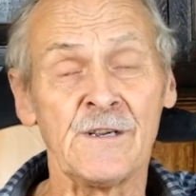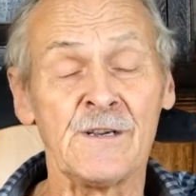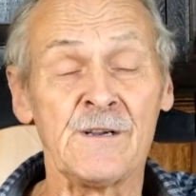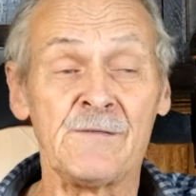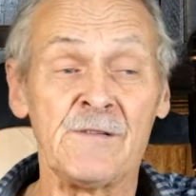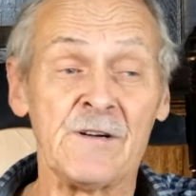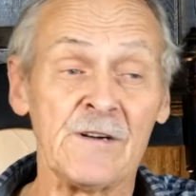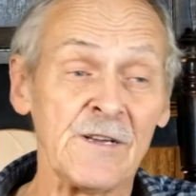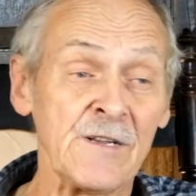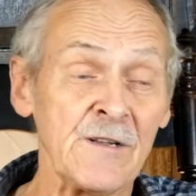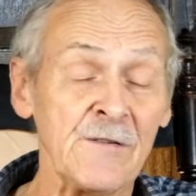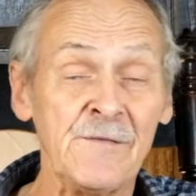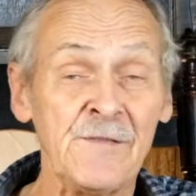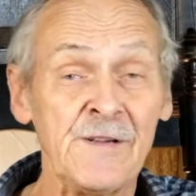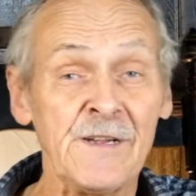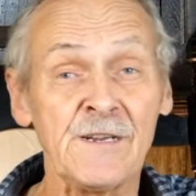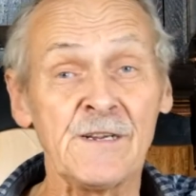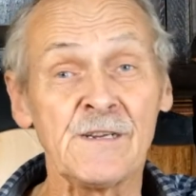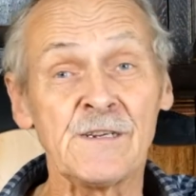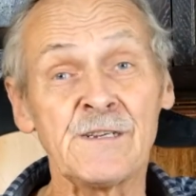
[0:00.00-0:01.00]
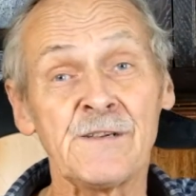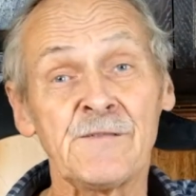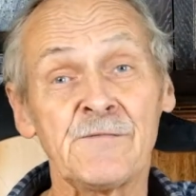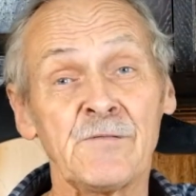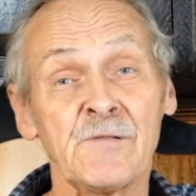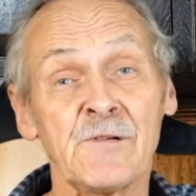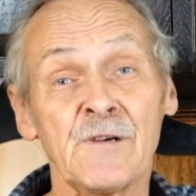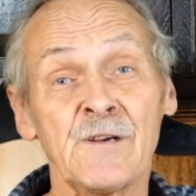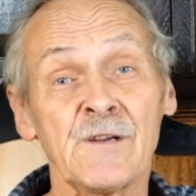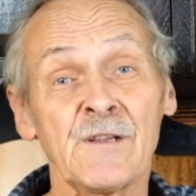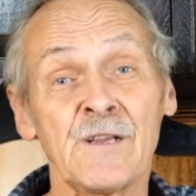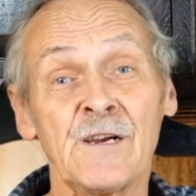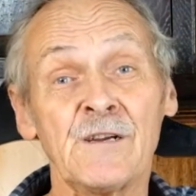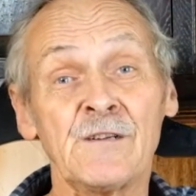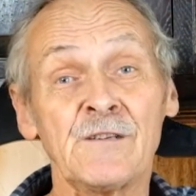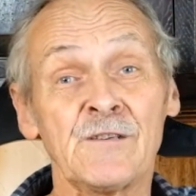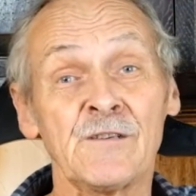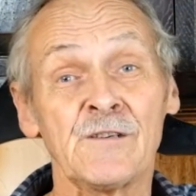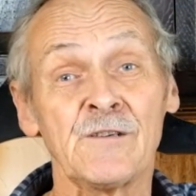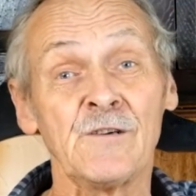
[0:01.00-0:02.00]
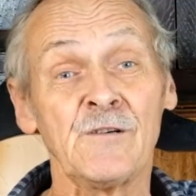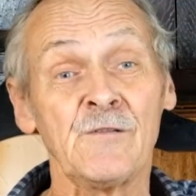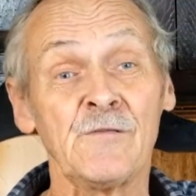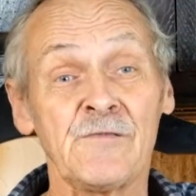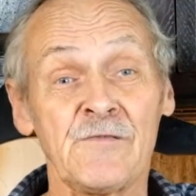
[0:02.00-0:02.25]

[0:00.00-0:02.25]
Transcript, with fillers: very convenient if we were going to do